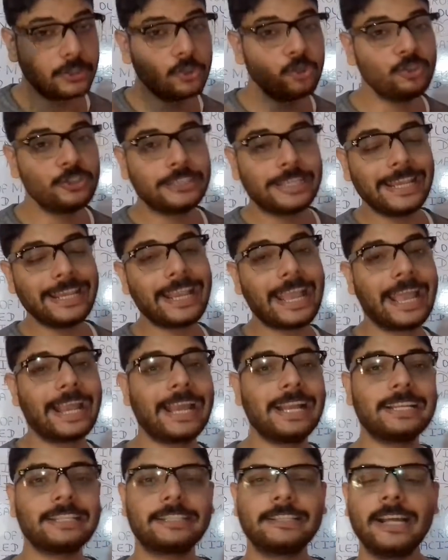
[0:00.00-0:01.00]
to check
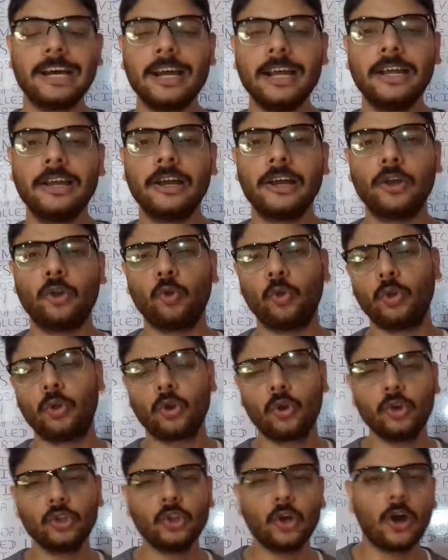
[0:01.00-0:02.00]
against the
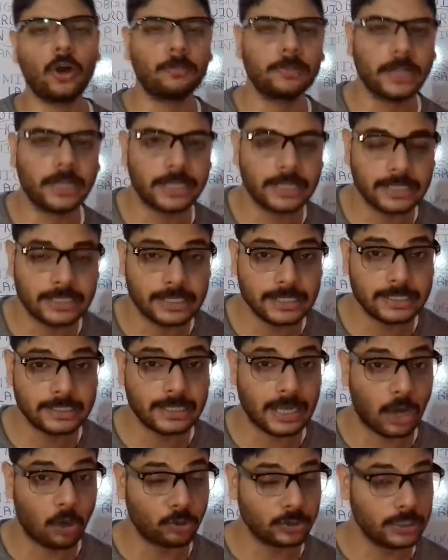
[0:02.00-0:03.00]
growth of the
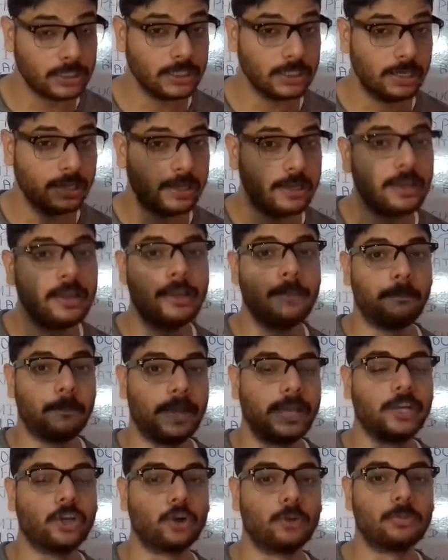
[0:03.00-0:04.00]
disease causing
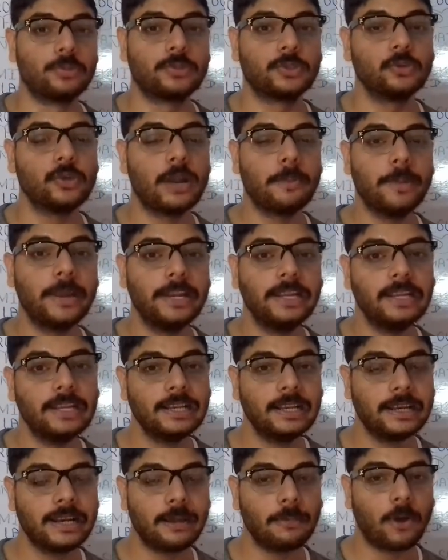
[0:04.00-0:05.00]
microbes. You are very
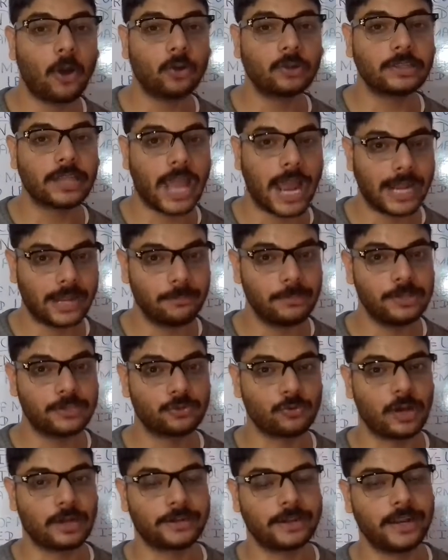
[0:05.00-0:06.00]
clear about that,
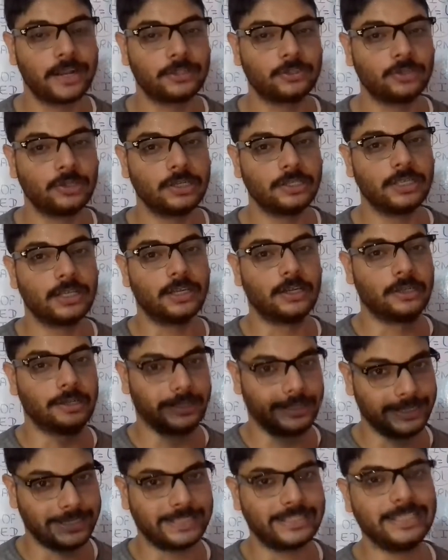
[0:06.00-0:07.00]
means what actually the
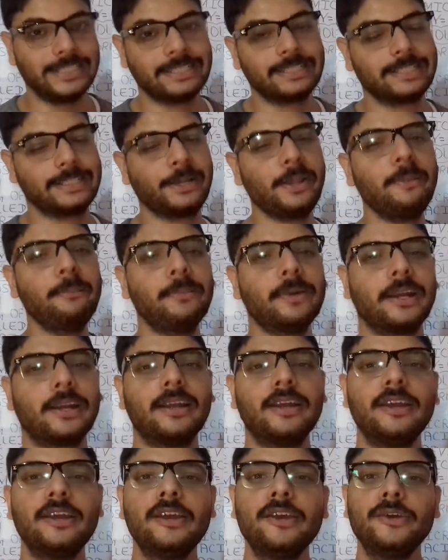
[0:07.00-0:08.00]
disease, remember.
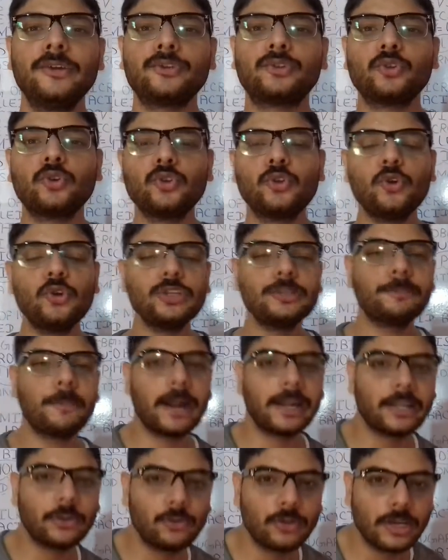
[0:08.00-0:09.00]
So those
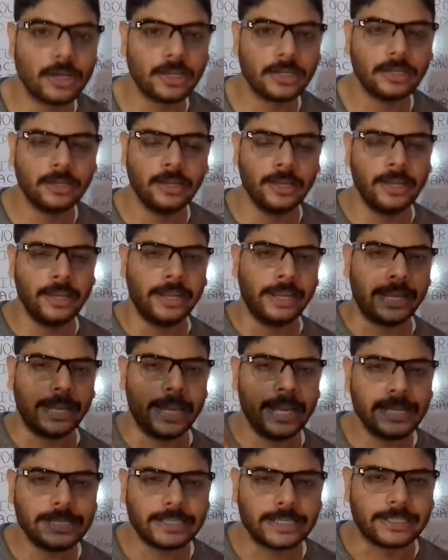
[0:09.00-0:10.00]
particular
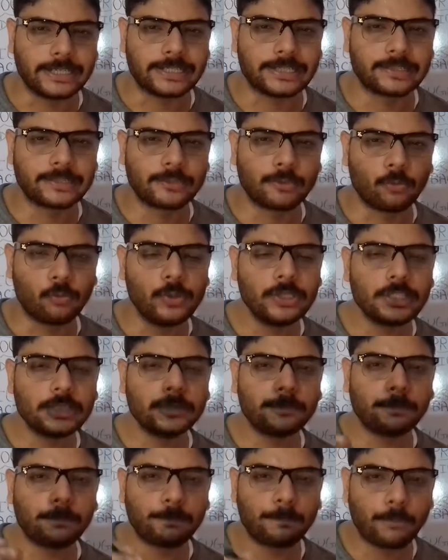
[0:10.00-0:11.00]
agents which
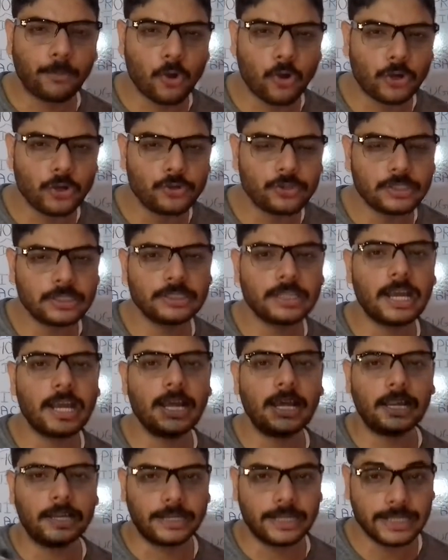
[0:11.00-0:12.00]
is producing
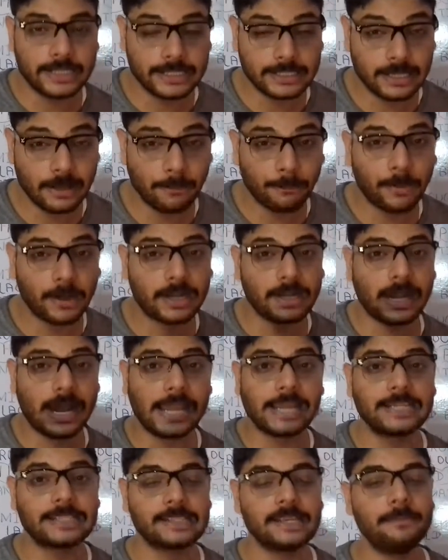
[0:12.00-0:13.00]
the discomfort
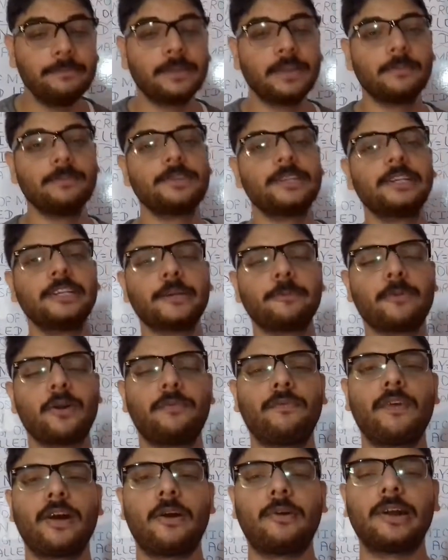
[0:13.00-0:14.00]
like symptoms in terms
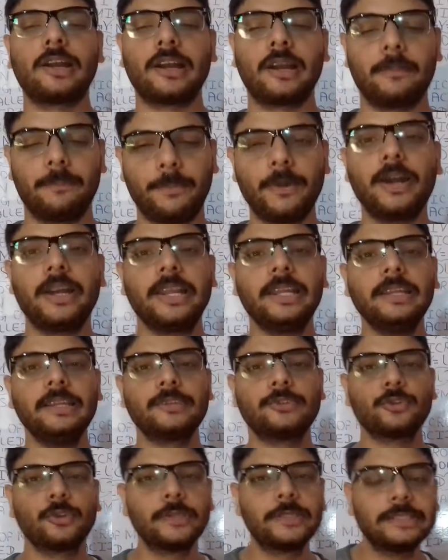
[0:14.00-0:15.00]
of our body,
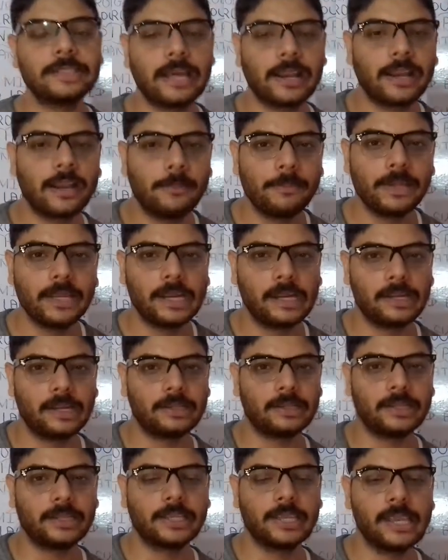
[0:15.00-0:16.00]
so these are coming
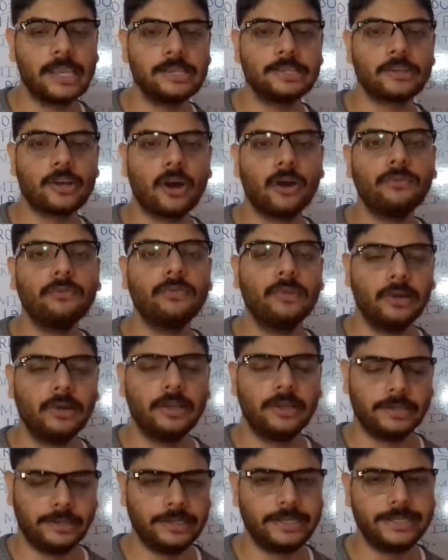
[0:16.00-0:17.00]
under the case of
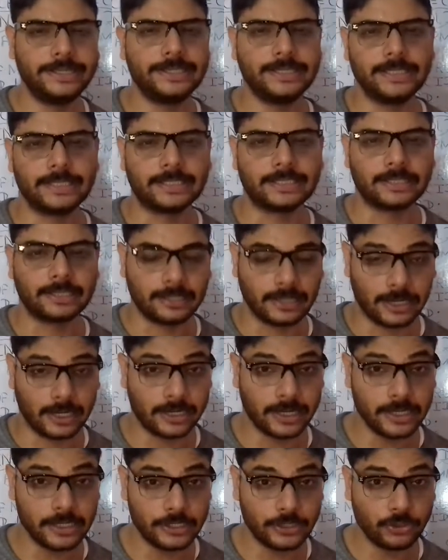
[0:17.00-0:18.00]
disease,
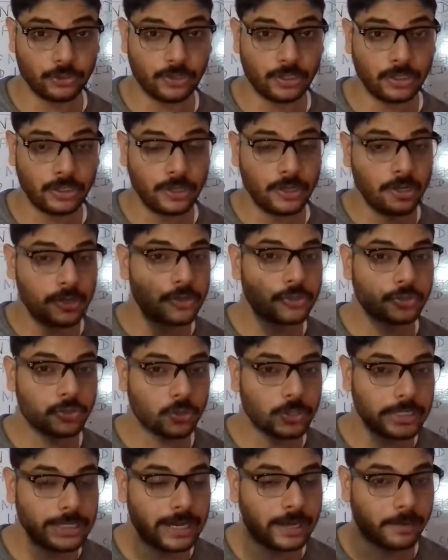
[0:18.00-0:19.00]
understood.
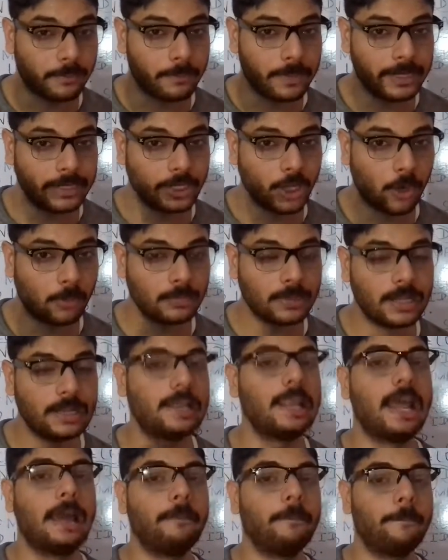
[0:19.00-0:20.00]
So here main term of the
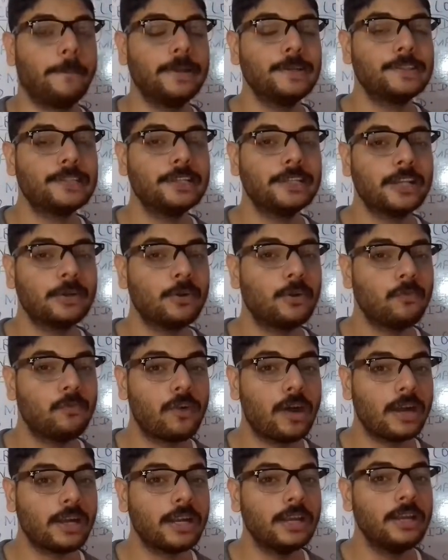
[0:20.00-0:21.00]
lab means in terms of
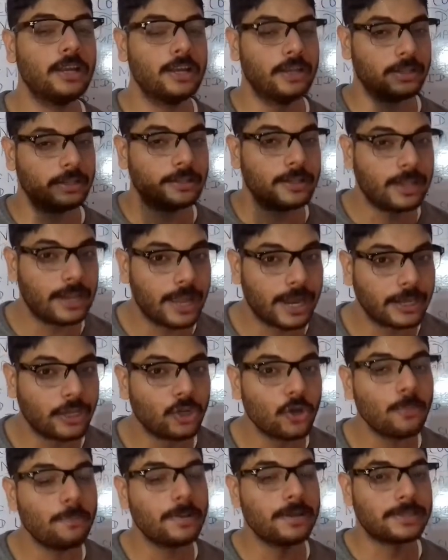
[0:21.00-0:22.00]
what? The
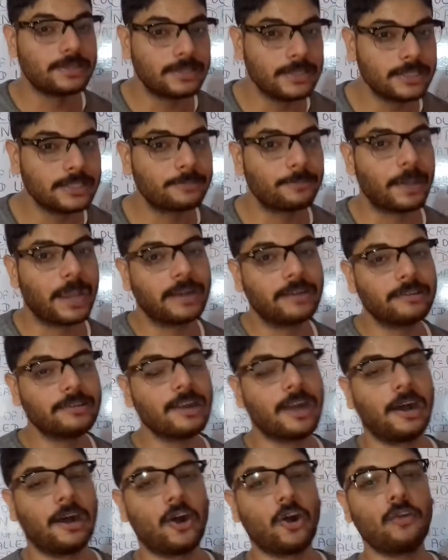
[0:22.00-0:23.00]
lactobacillus
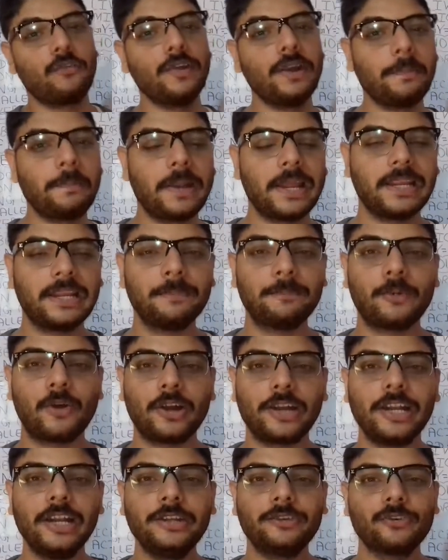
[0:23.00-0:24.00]
bacteria often playing
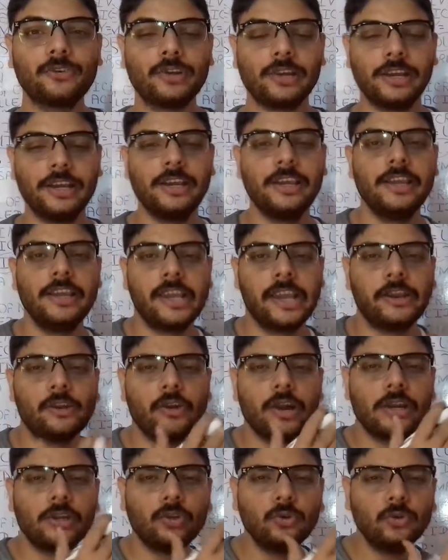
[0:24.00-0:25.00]
important role in
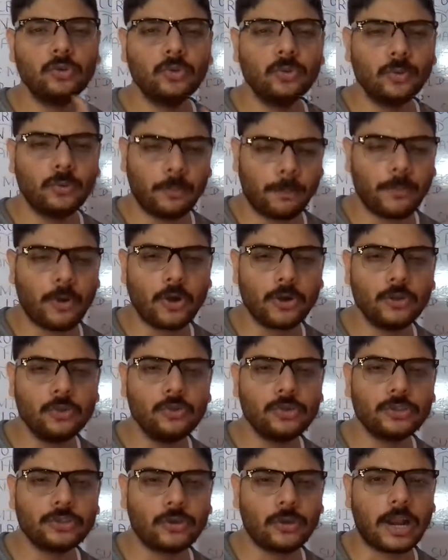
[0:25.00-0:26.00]
order to
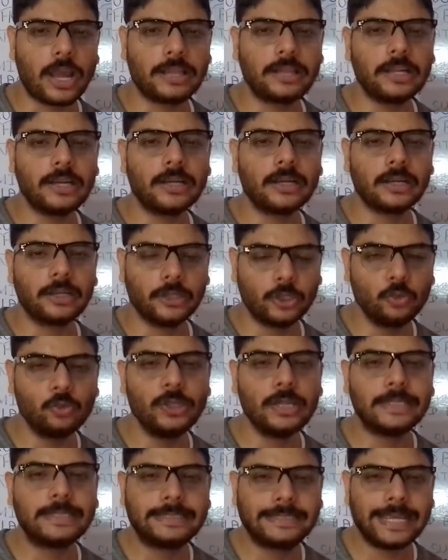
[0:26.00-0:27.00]
produce or rather do
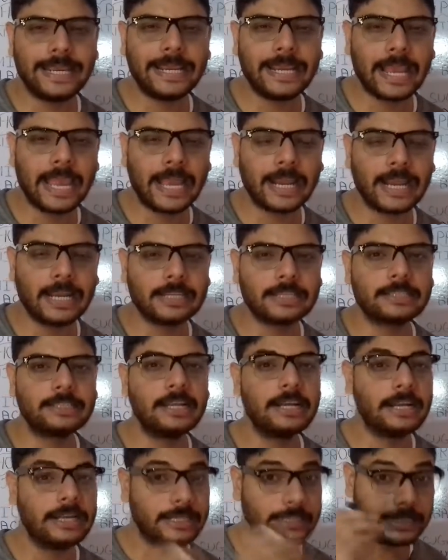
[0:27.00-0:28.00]
the check against
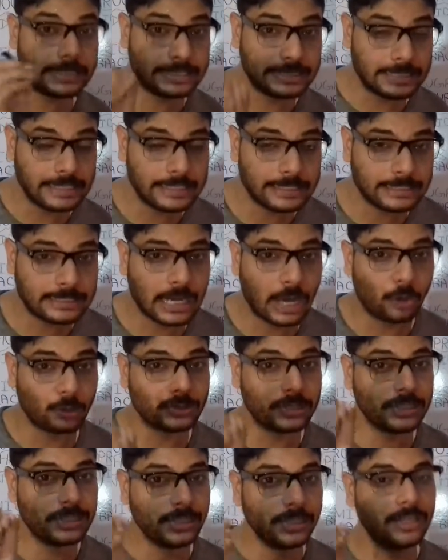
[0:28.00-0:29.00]
the disease
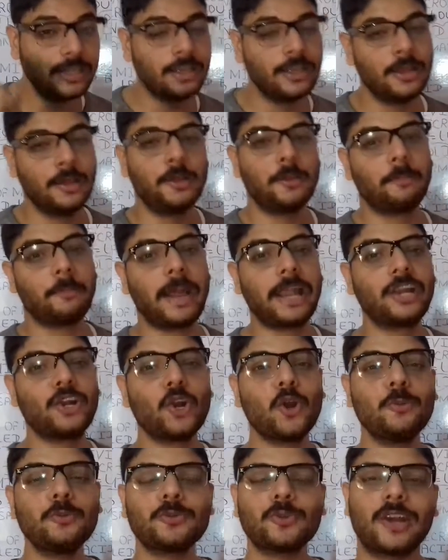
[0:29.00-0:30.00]
causing
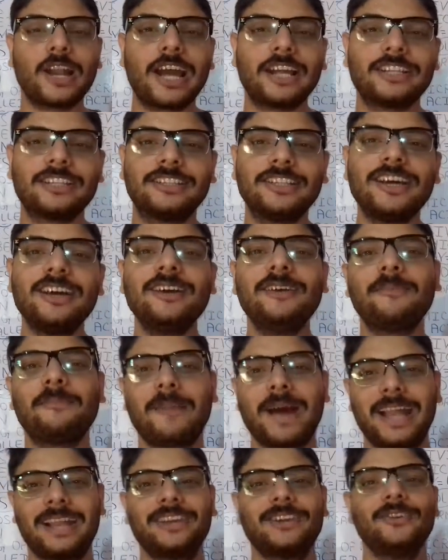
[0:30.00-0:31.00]
microbes or rather the
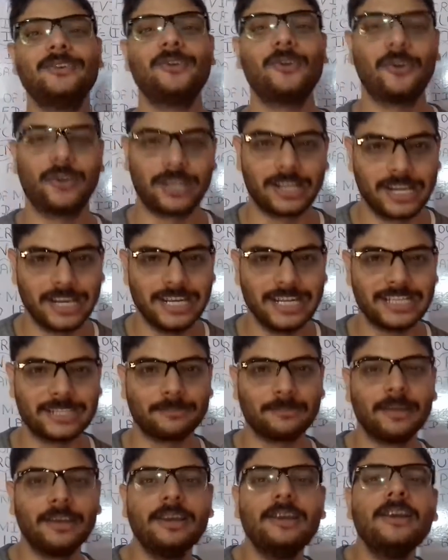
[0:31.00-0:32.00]

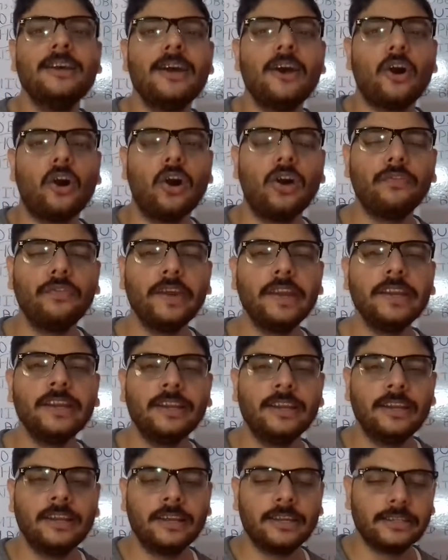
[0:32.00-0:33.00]
microorganism.
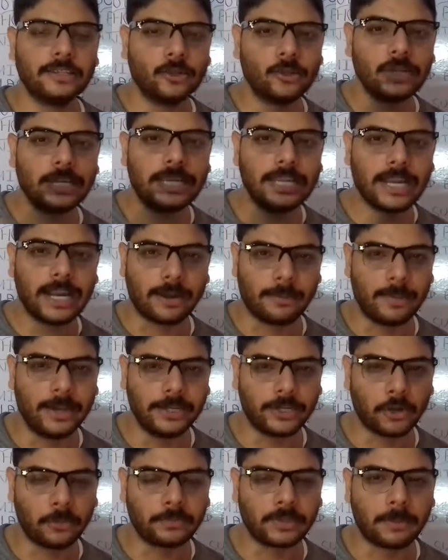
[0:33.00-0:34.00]
Often you're here
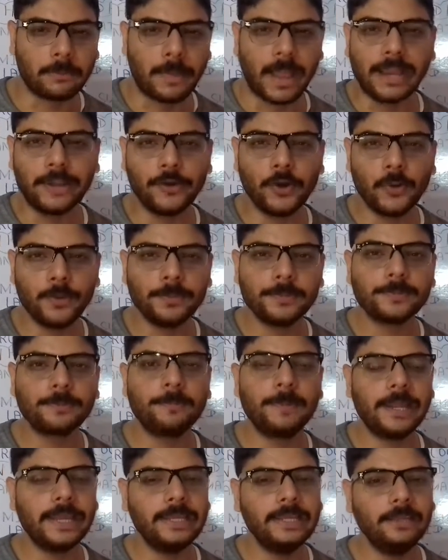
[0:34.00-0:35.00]
meant of the microbes
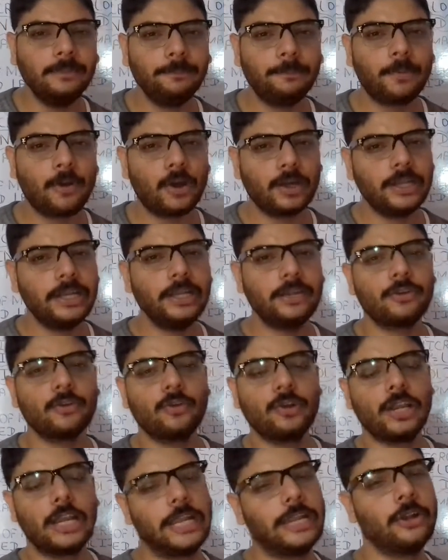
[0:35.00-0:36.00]
playing important
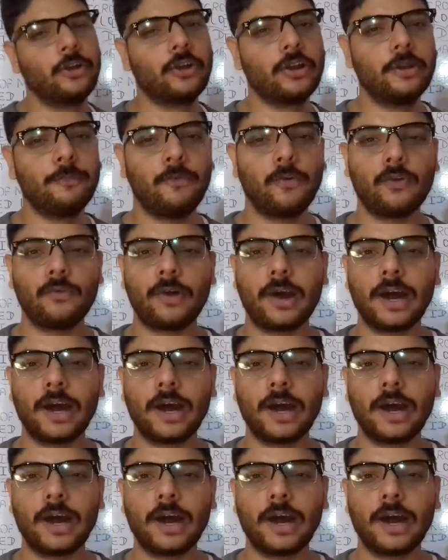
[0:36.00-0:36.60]
role in order for